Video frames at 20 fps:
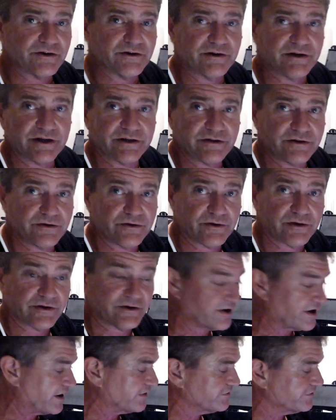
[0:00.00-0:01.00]
you need to do the
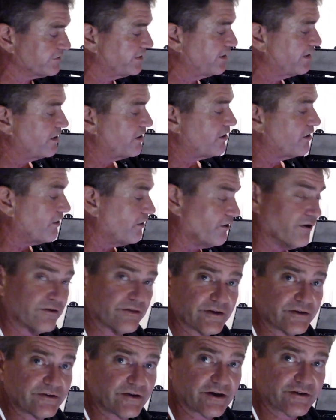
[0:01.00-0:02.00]
test on
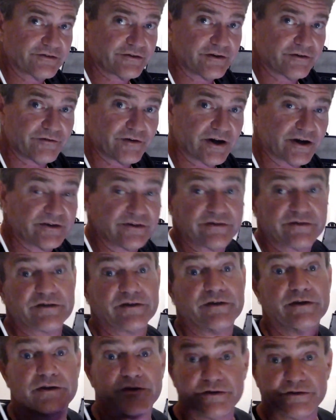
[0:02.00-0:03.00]
the test device.
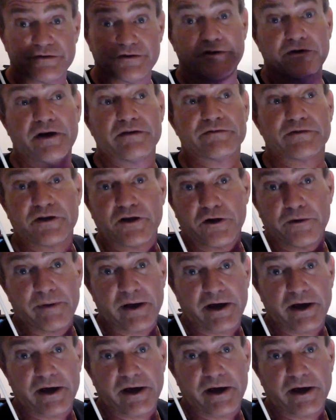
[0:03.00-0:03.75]
So you don't have to go